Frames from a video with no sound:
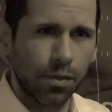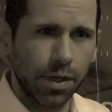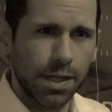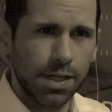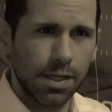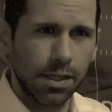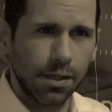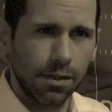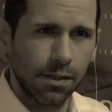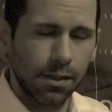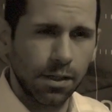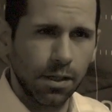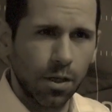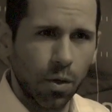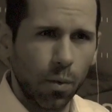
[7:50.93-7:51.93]
Great.
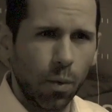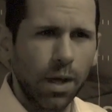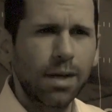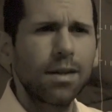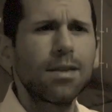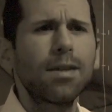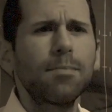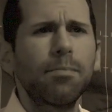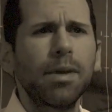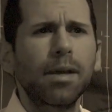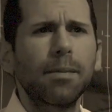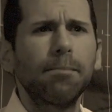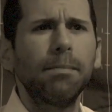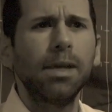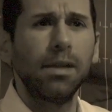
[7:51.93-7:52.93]
Why did they
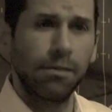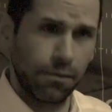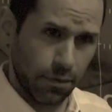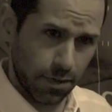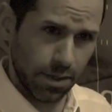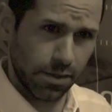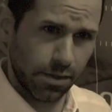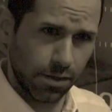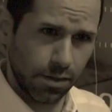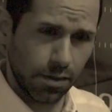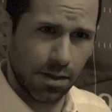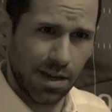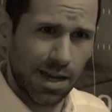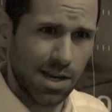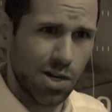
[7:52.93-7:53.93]
pick me for this?
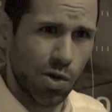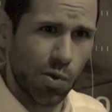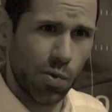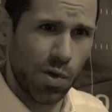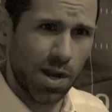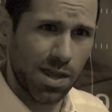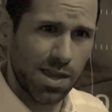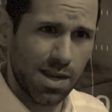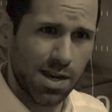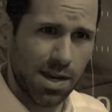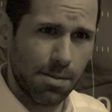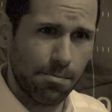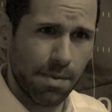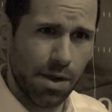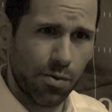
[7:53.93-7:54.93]
I know
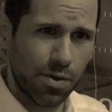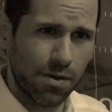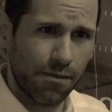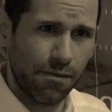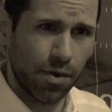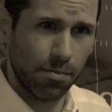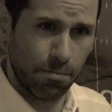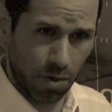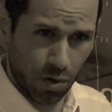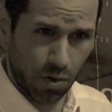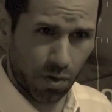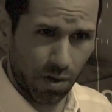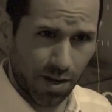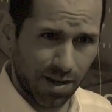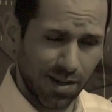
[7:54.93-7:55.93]
nothing about
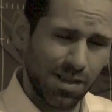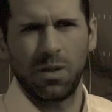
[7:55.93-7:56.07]
football.